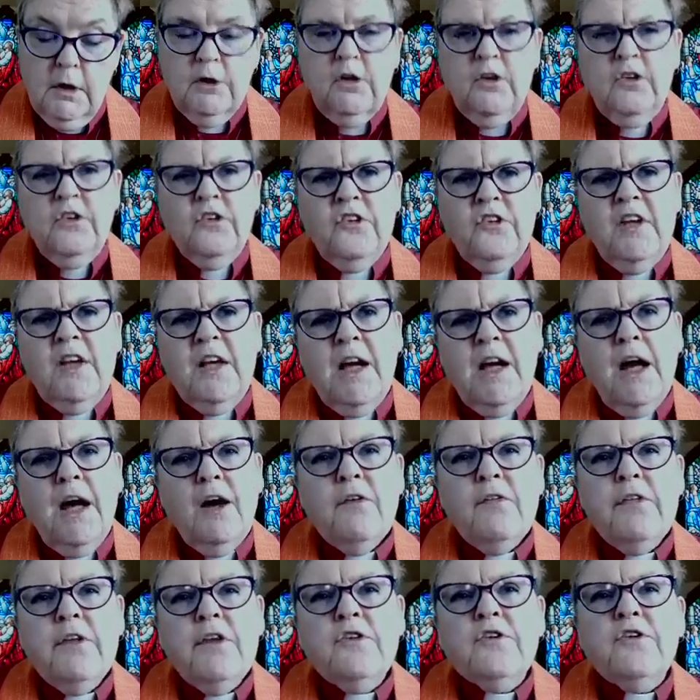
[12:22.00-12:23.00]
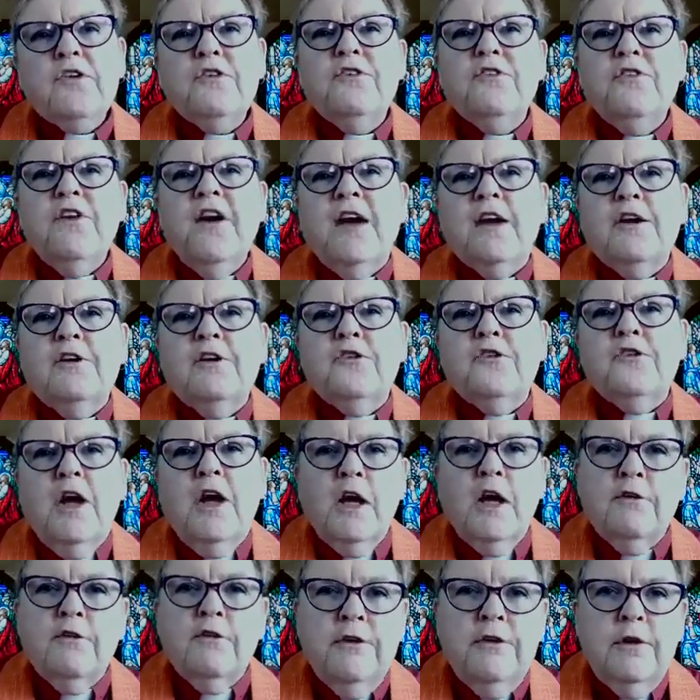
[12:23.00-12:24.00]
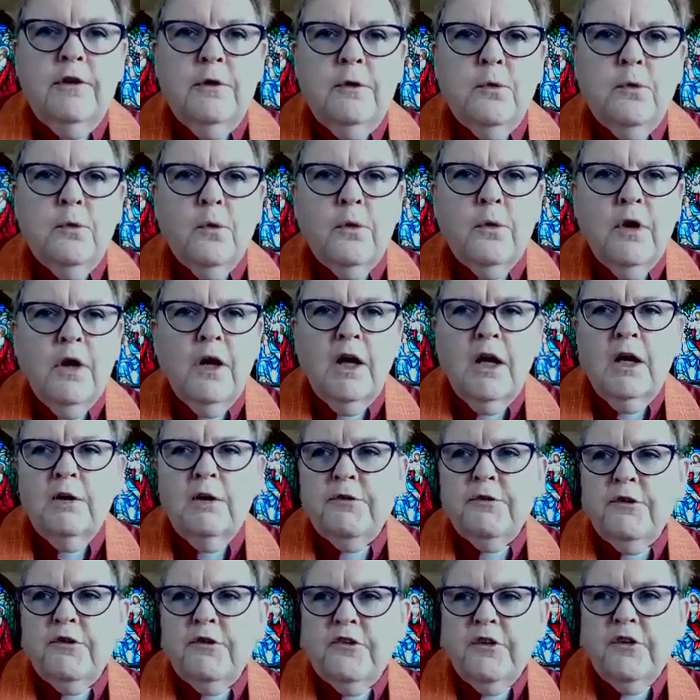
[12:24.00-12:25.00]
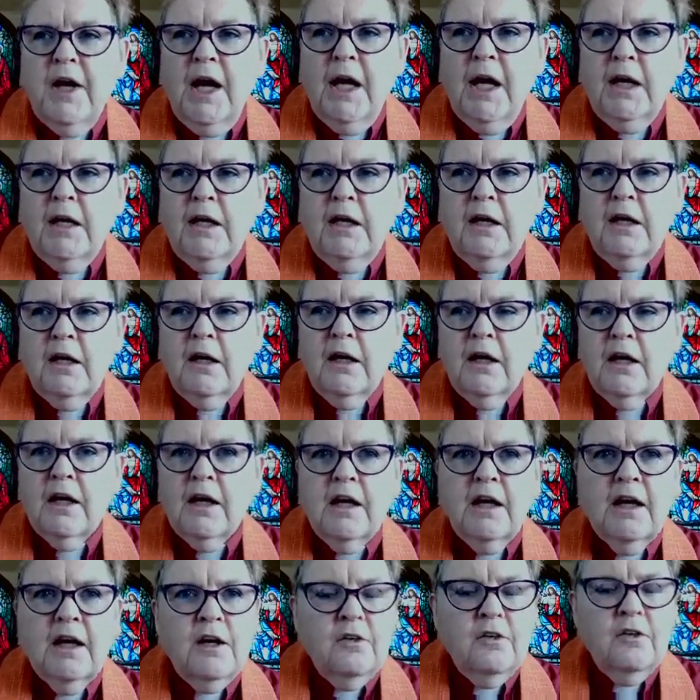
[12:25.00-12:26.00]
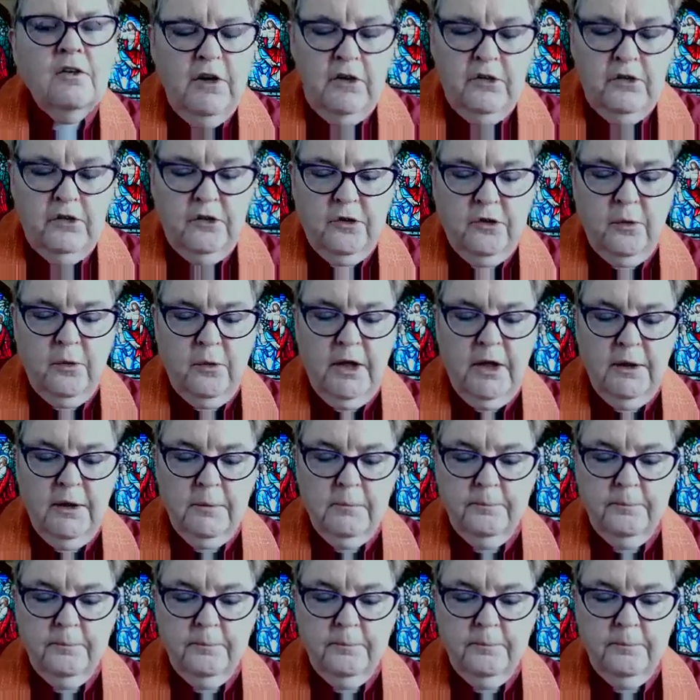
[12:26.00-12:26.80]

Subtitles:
to see how this affects our view of society and of history.